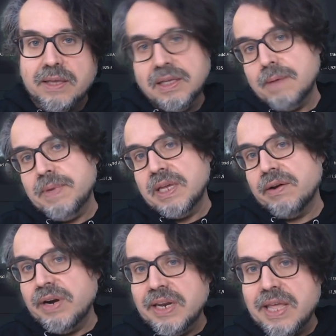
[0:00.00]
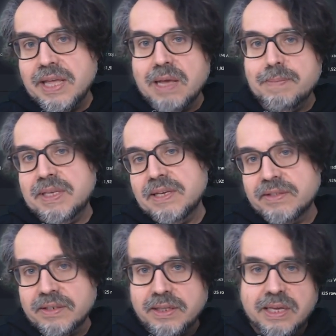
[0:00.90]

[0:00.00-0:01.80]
Can be the current day, can be yesterday.